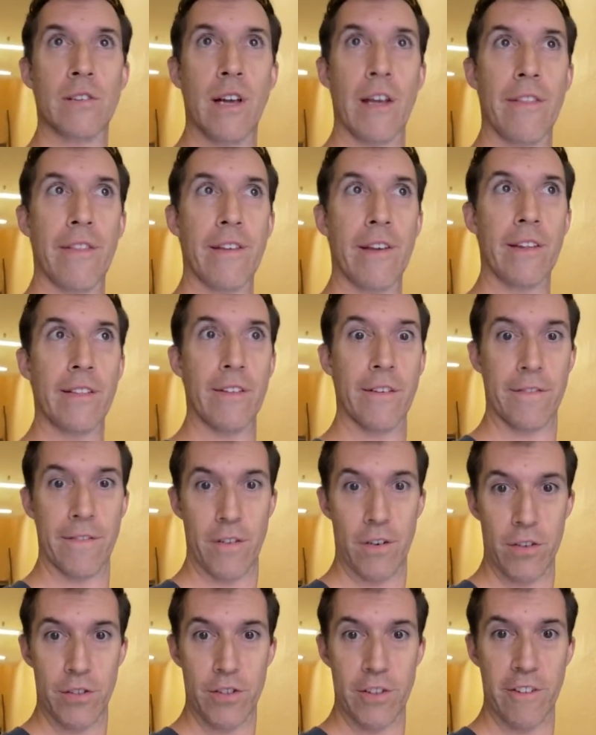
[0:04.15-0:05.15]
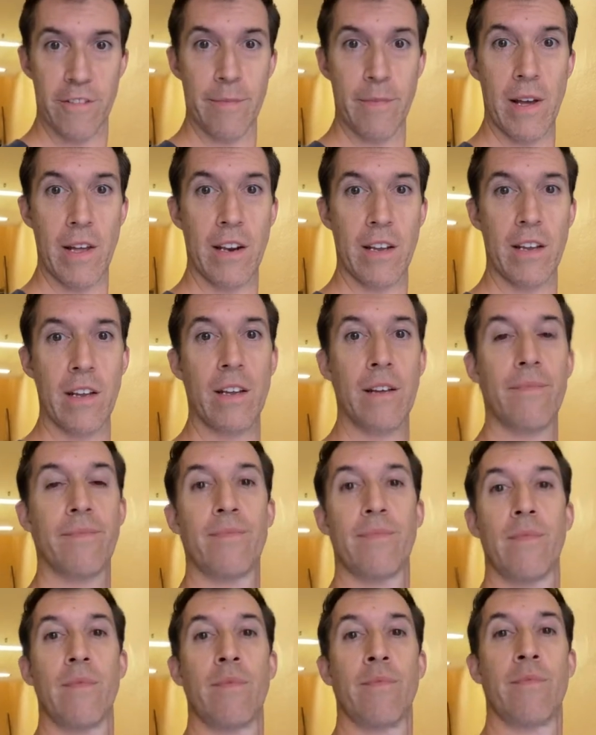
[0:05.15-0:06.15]
I think, the first of many
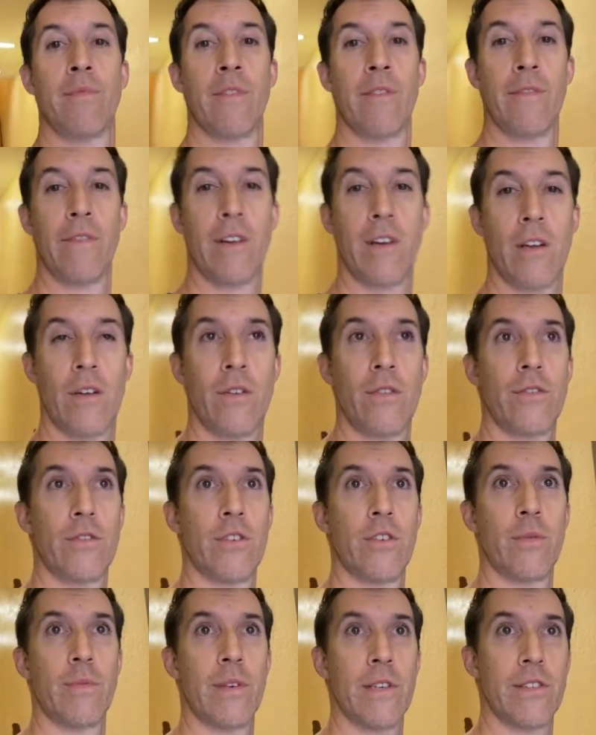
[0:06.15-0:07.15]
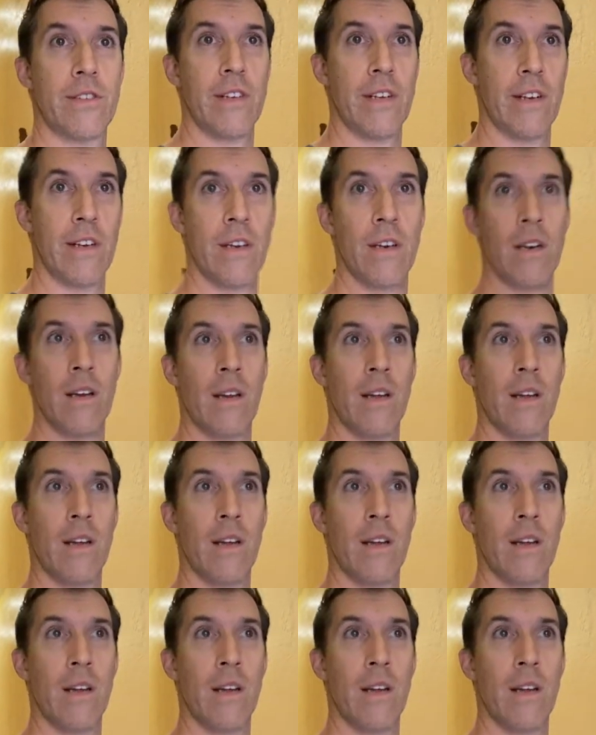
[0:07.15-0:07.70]
videos you'll be seeing.